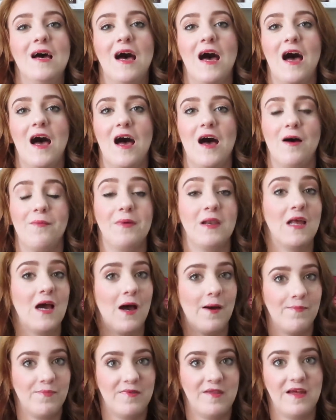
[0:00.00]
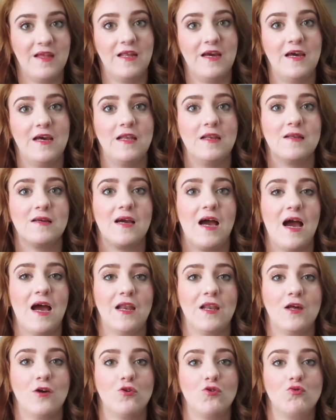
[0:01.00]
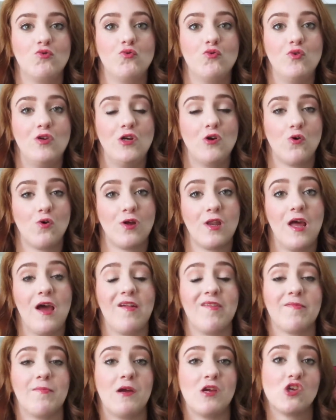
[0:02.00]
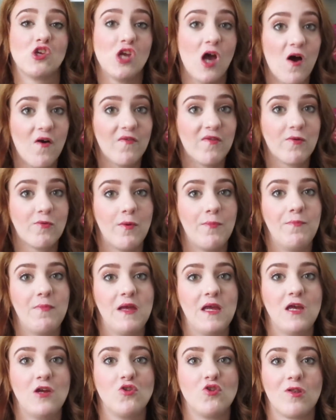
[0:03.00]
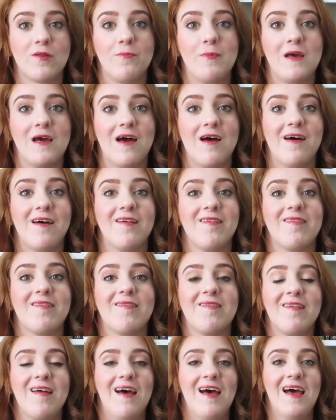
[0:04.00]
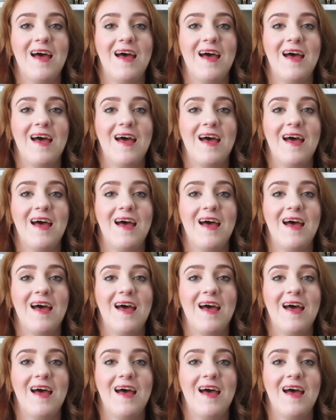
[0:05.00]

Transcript: an updated kind of reorganize my shelves with me, just because